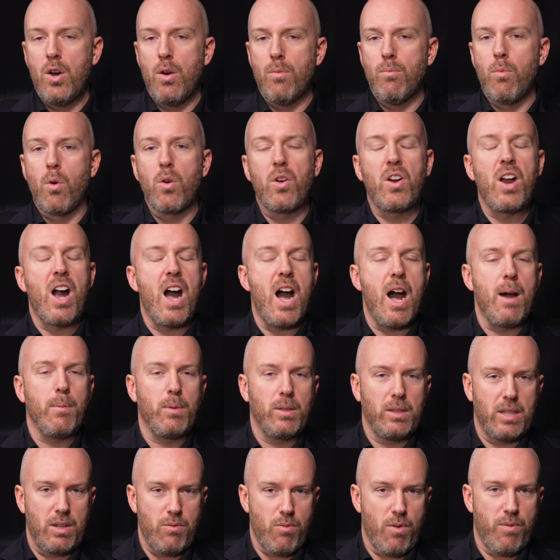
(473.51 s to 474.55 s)
more
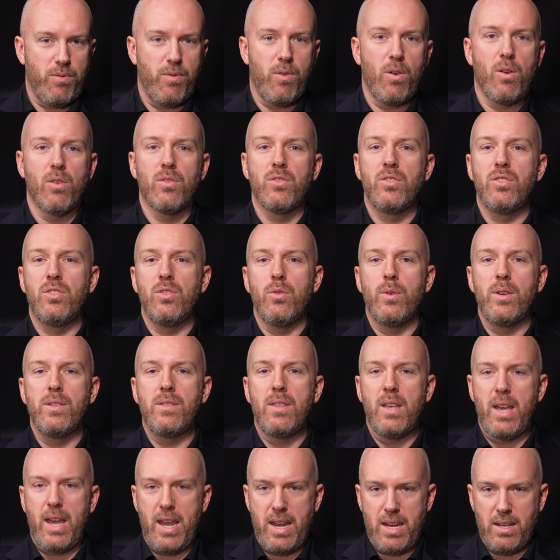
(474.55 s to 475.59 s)
commonly referred to as
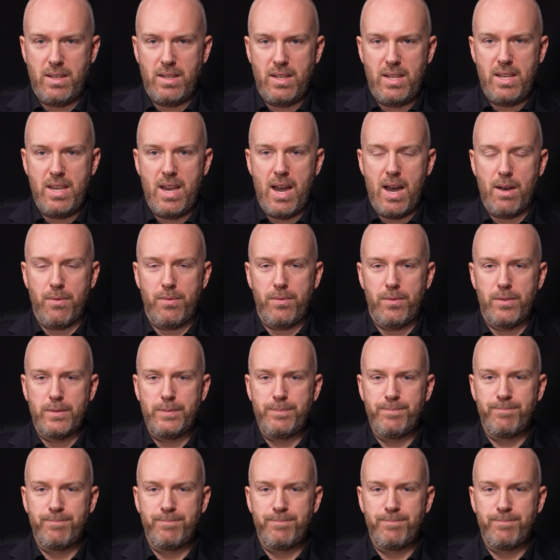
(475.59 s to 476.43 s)
the A T F.